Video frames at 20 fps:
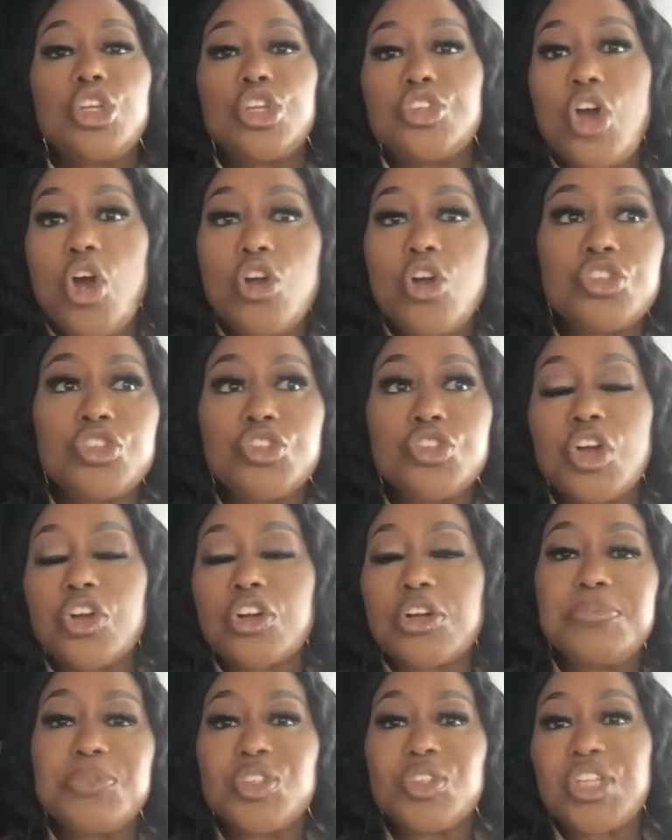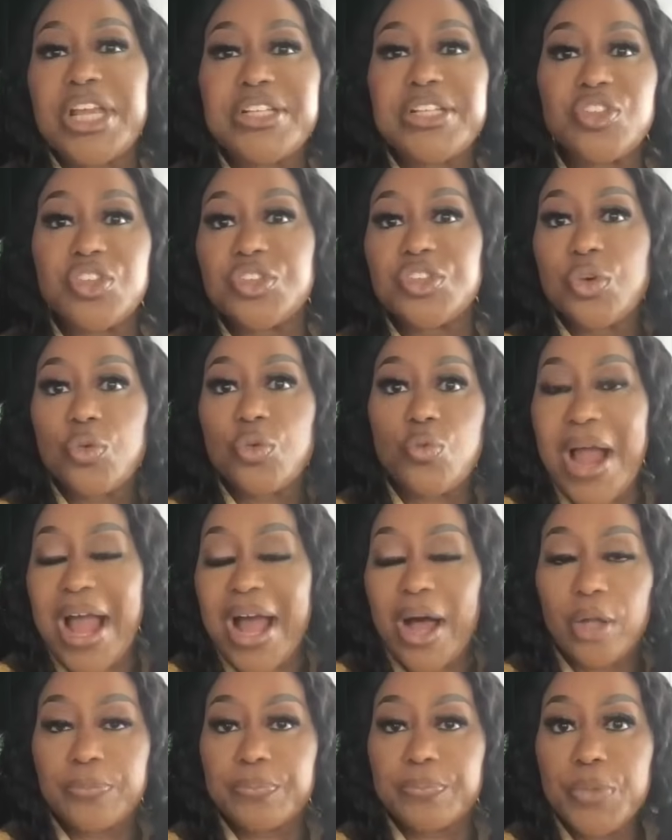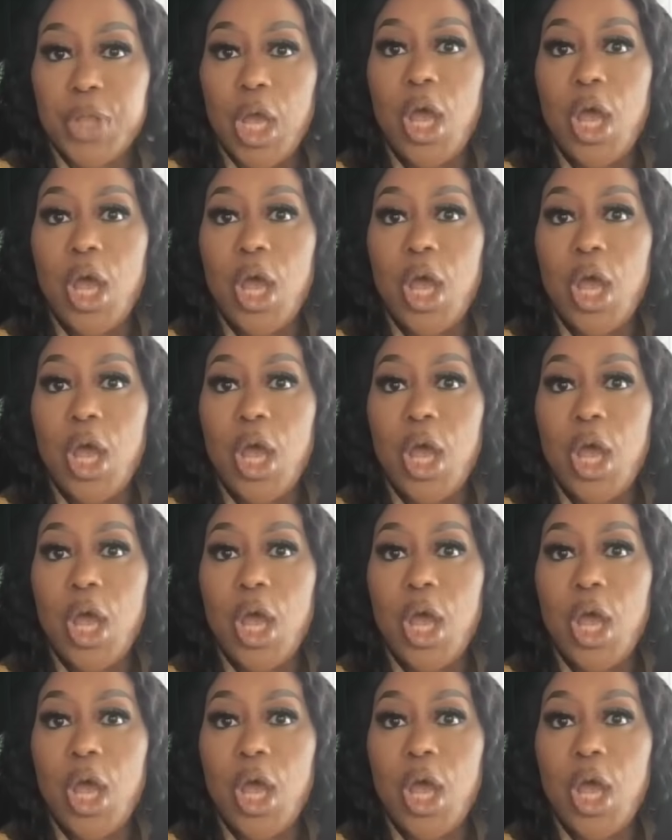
turn circumstances around.